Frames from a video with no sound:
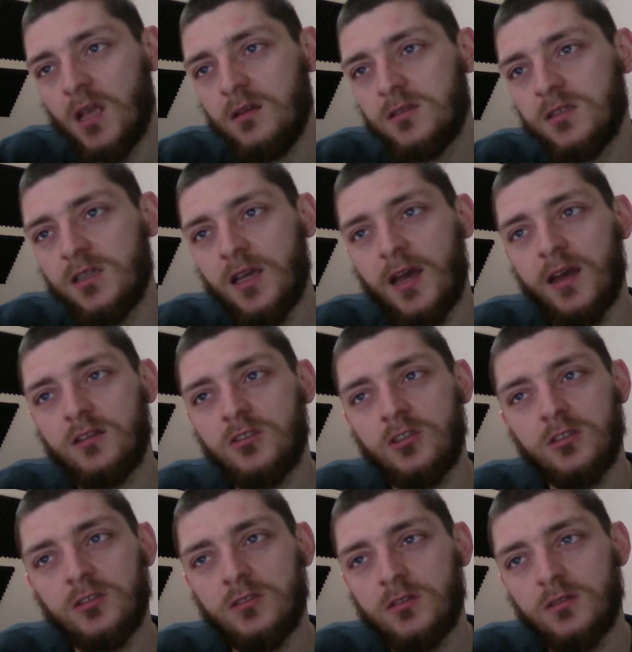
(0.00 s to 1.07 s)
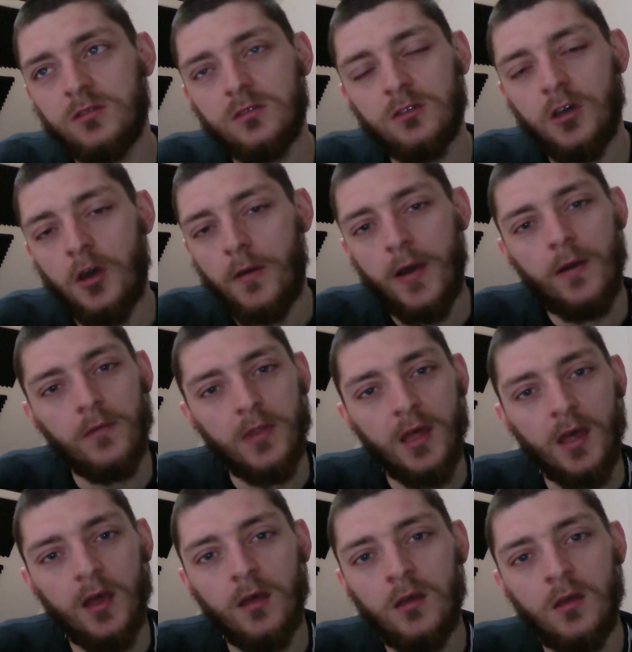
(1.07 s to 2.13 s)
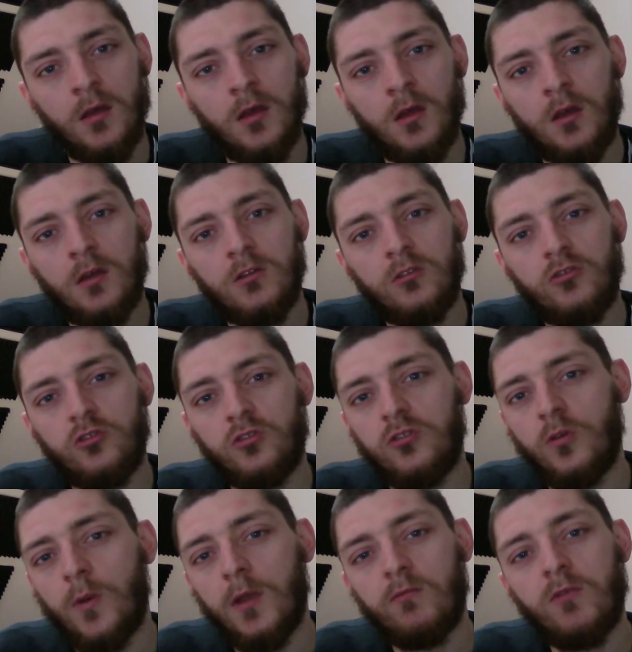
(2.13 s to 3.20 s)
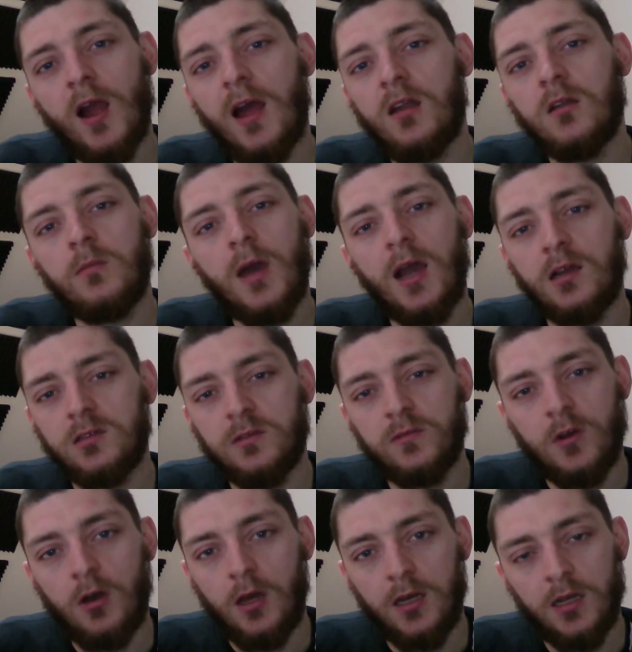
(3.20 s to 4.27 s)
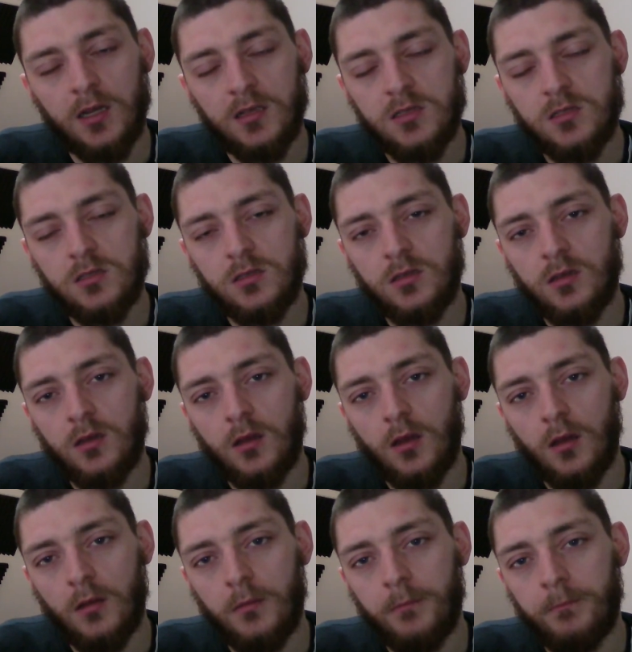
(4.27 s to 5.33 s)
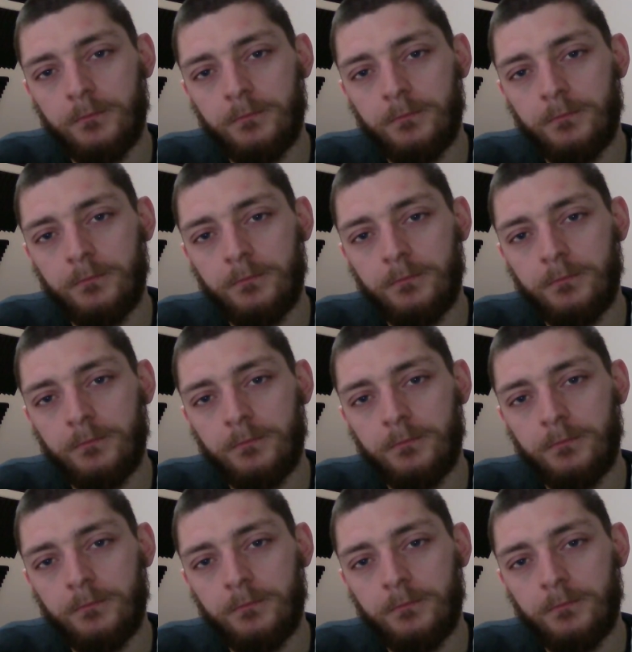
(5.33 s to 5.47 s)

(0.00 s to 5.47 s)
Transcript: yeah, just go out there, do a random act of kindness, and